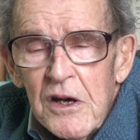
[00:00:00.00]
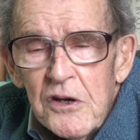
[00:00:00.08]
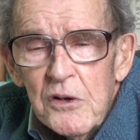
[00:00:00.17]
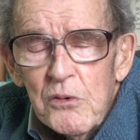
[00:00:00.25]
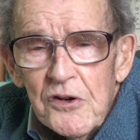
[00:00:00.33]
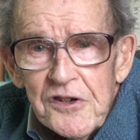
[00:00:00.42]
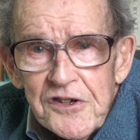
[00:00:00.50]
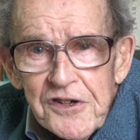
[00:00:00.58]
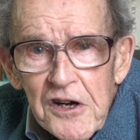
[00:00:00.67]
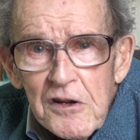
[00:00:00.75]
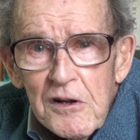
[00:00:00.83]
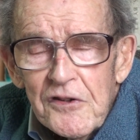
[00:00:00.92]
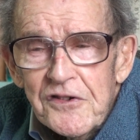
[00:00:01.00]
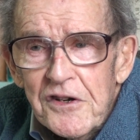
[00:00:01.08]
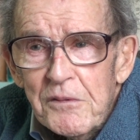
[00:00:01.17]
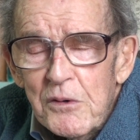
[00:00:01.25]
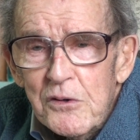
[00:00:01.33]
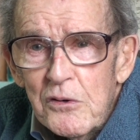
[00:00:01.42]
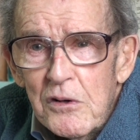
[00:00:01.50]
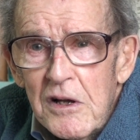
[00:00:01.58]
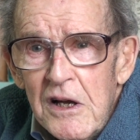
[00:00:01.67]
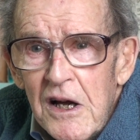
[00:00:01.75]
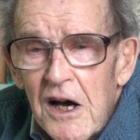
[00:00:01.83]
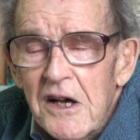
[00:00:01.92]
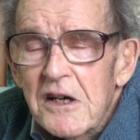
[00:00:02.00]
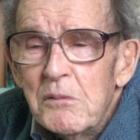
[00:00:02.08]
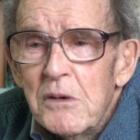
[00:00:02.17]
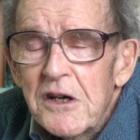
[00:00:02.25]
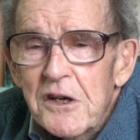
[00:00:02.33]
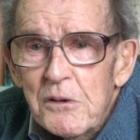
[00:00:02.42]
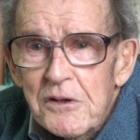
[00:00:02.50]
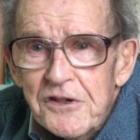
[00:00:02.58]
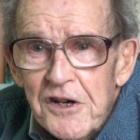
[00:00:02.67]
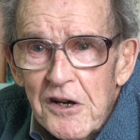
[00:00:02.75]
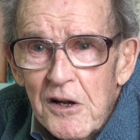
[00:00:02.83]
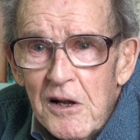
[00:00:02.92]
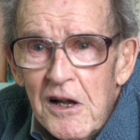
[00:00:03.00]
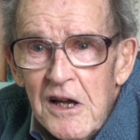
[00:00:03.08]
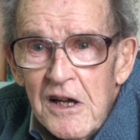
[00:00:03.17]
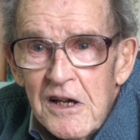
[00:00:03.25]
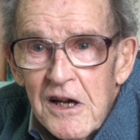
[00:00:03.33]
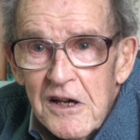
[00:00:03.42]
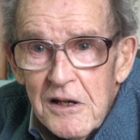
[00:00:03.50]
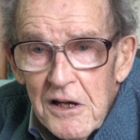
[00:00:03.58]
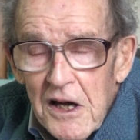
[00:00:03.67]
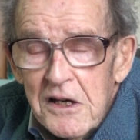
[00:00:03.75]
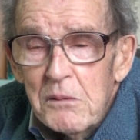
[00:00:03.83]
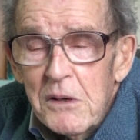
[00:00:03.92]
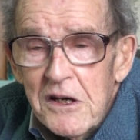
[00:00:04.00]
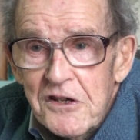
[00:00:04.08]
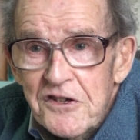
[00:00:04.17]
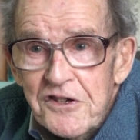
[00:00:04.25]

"You want a tunnel," says McCall. "I can make you a tunnel, and I can make it